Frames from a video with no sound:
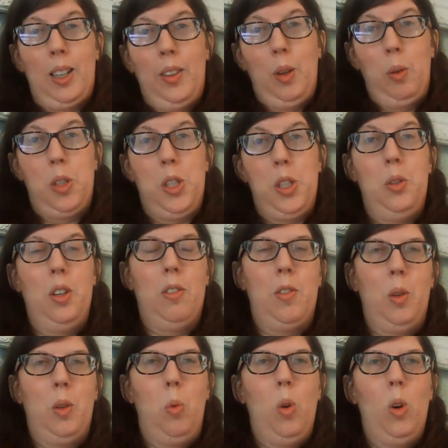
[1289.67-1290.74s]
there were two
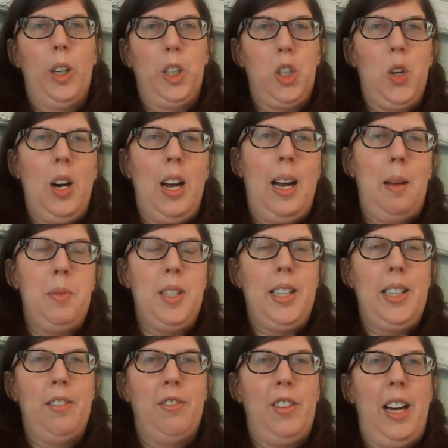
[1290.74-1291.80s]
different warring tribes,
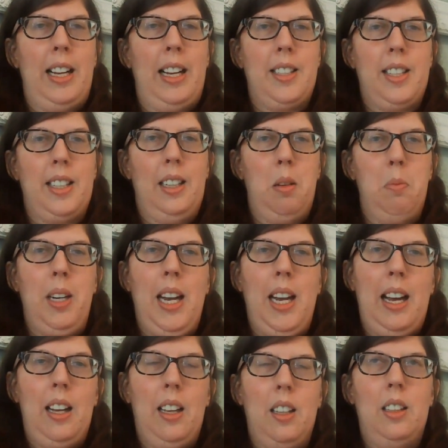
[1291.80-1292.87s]
Nephites and
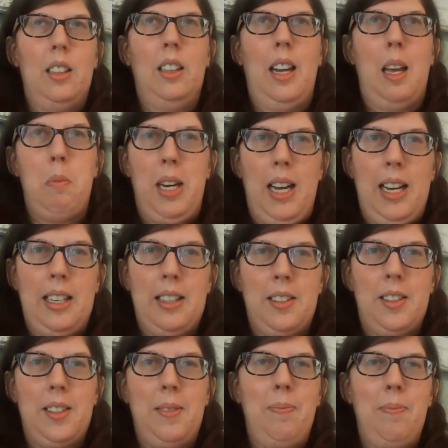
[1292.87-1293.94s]
Lamanite,
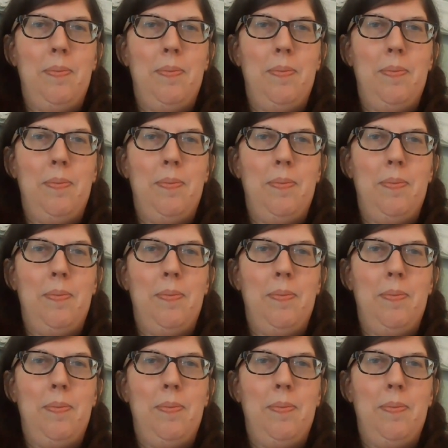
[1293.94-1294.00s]
Lamanites.